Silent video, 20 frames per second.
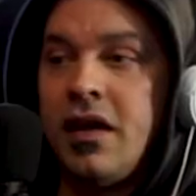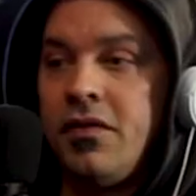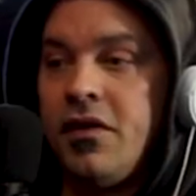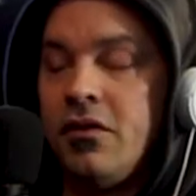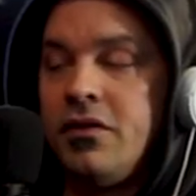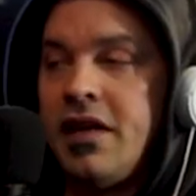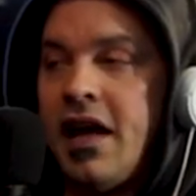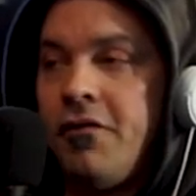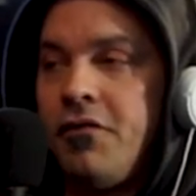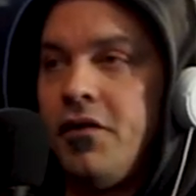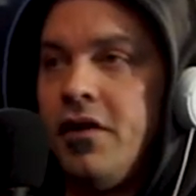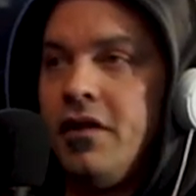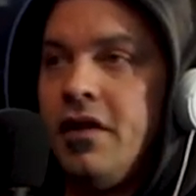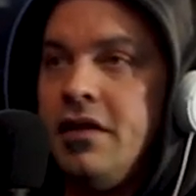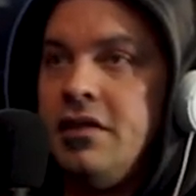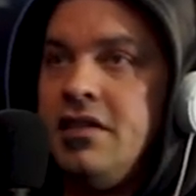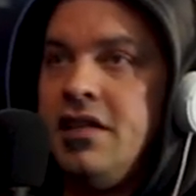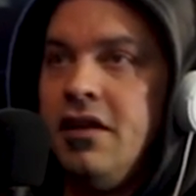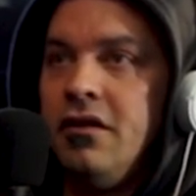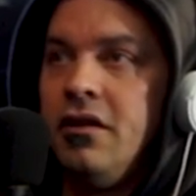yeah. de they're, definitely
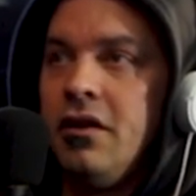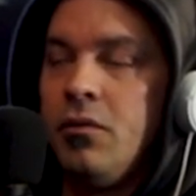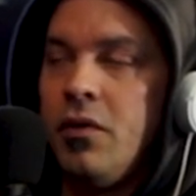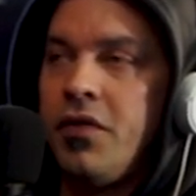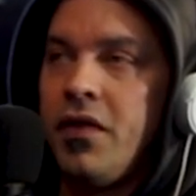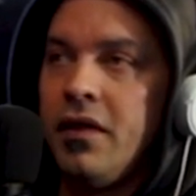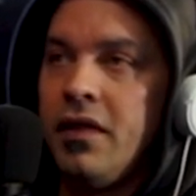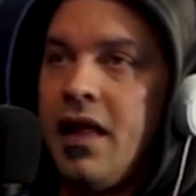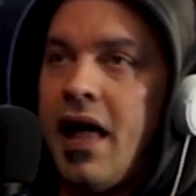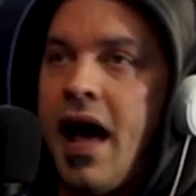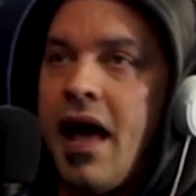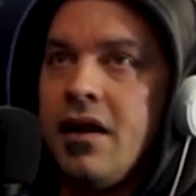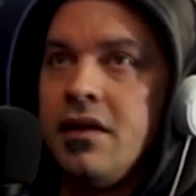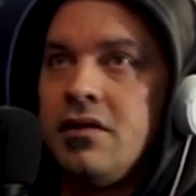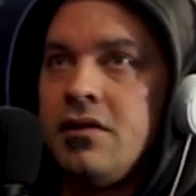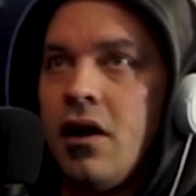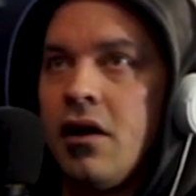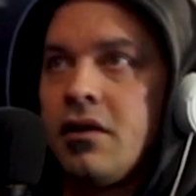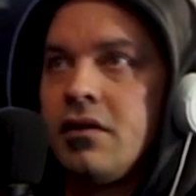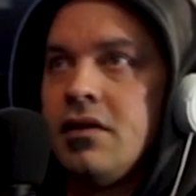dealing with a lot of
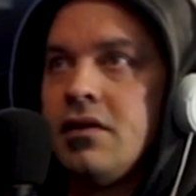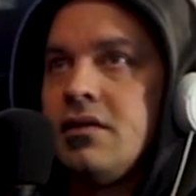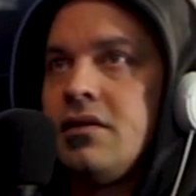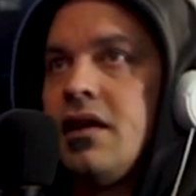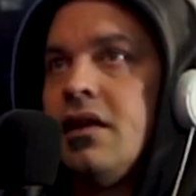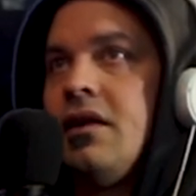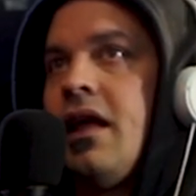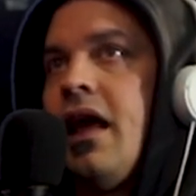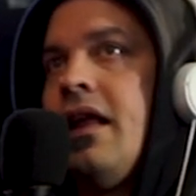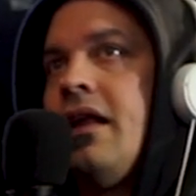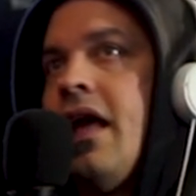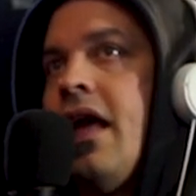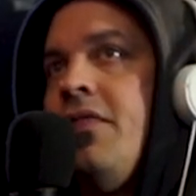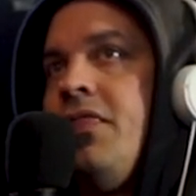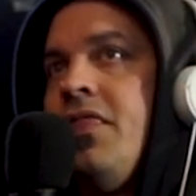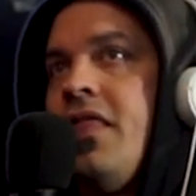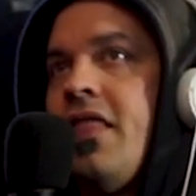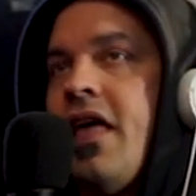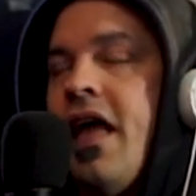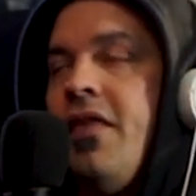darkness and, and yeah,
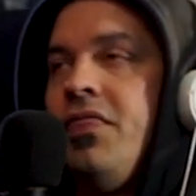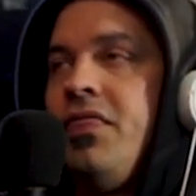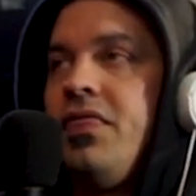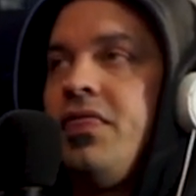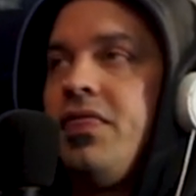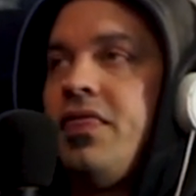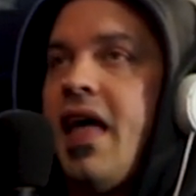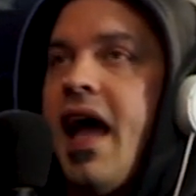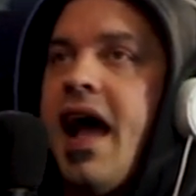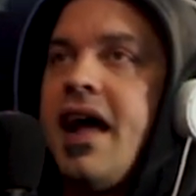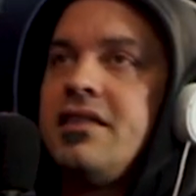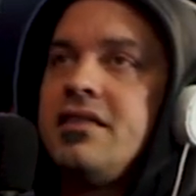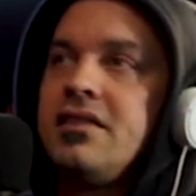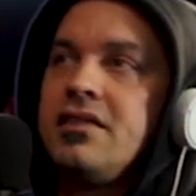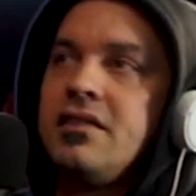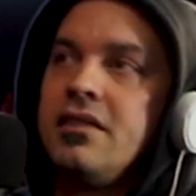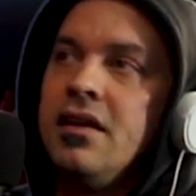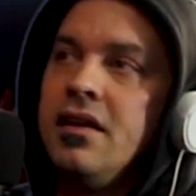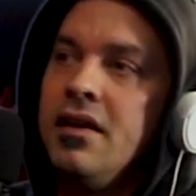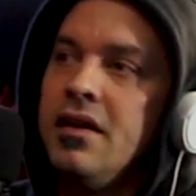manic depressive is part of
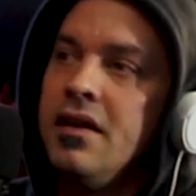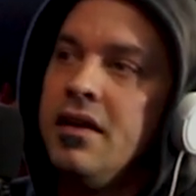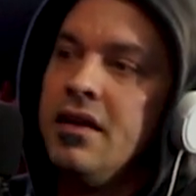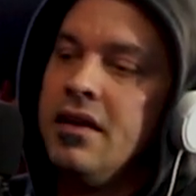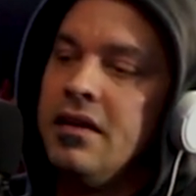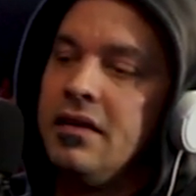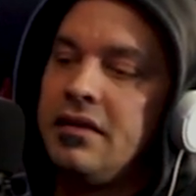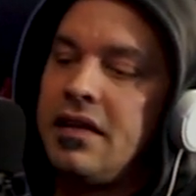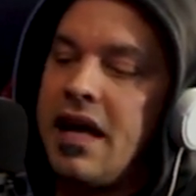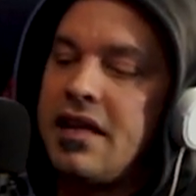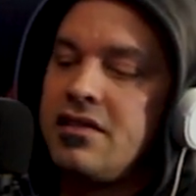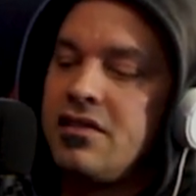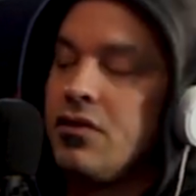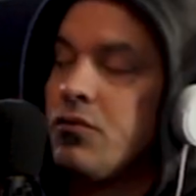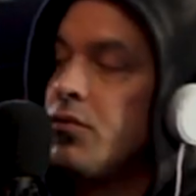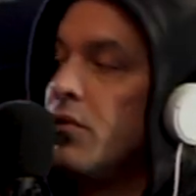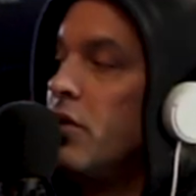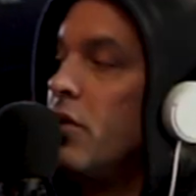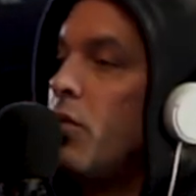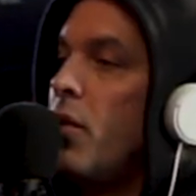being a comedian. That's the
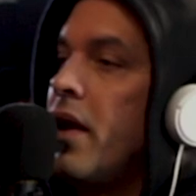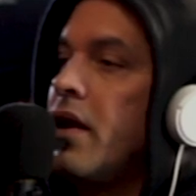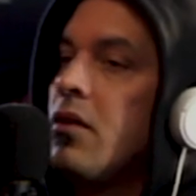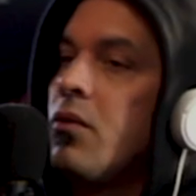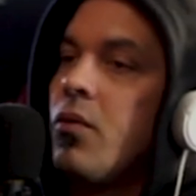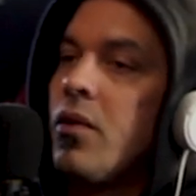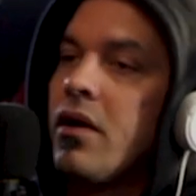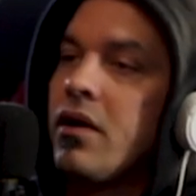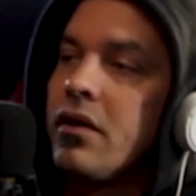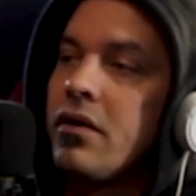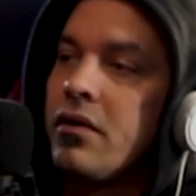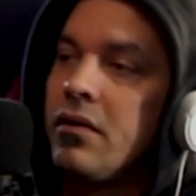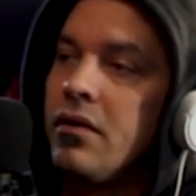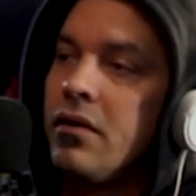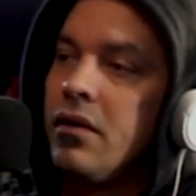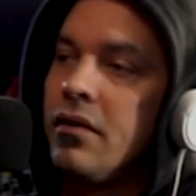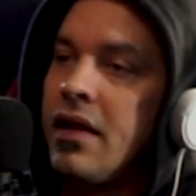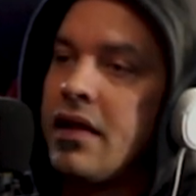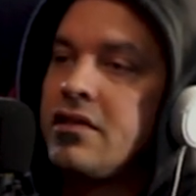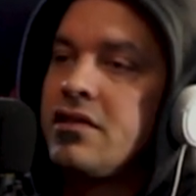real way to work
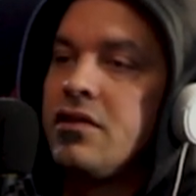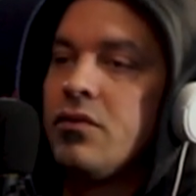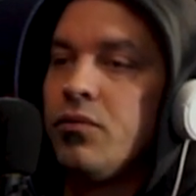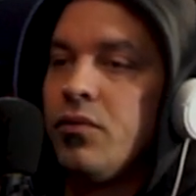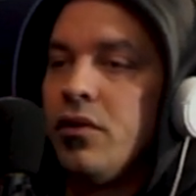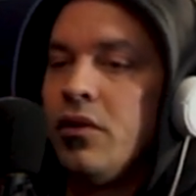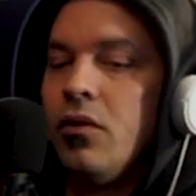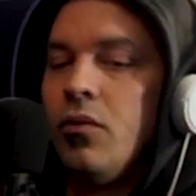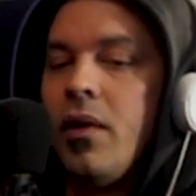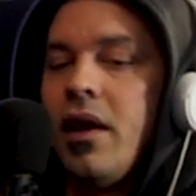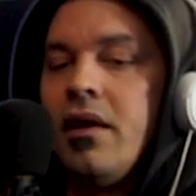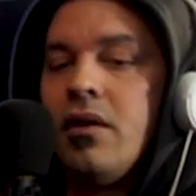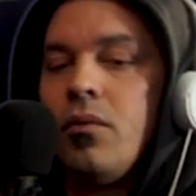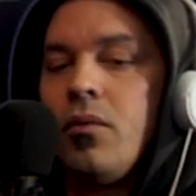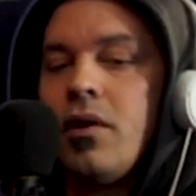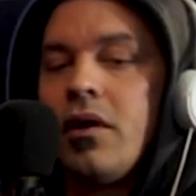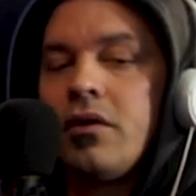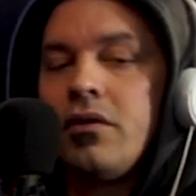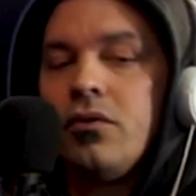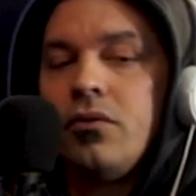that's the real way to
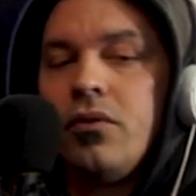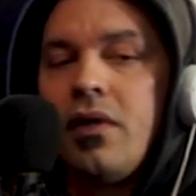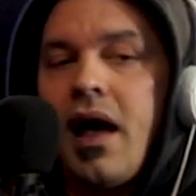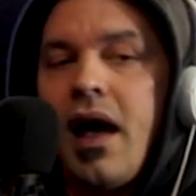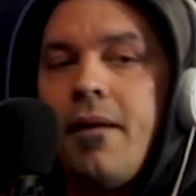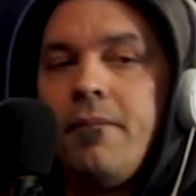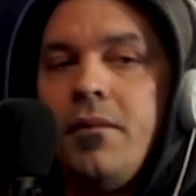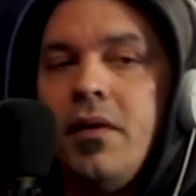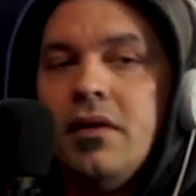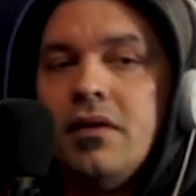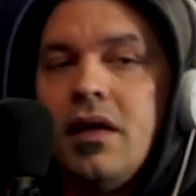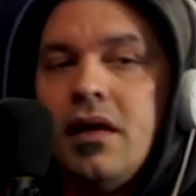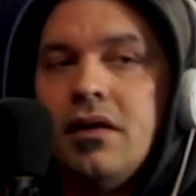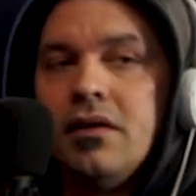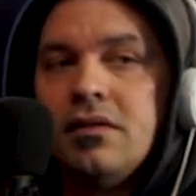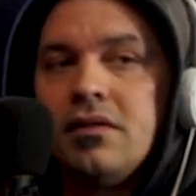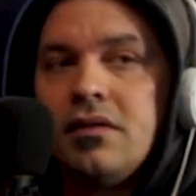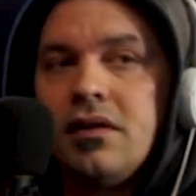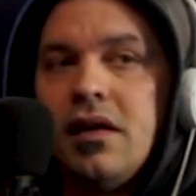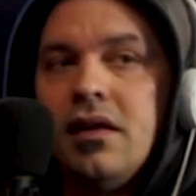work through that
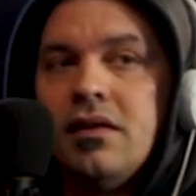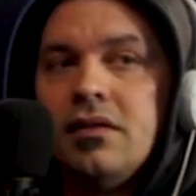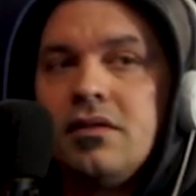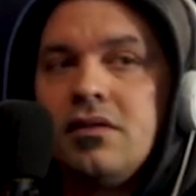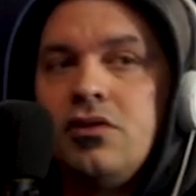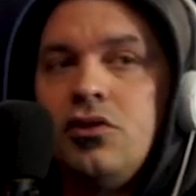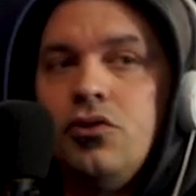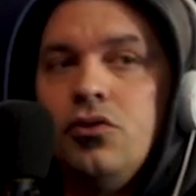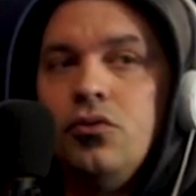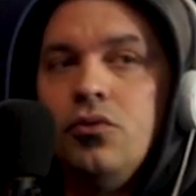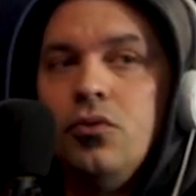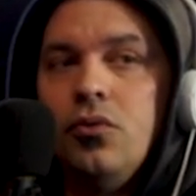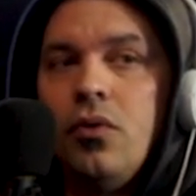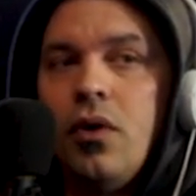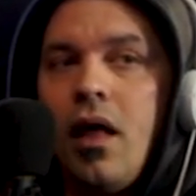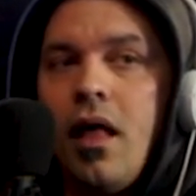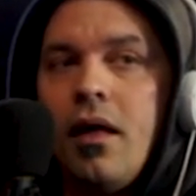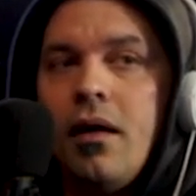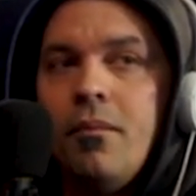is is to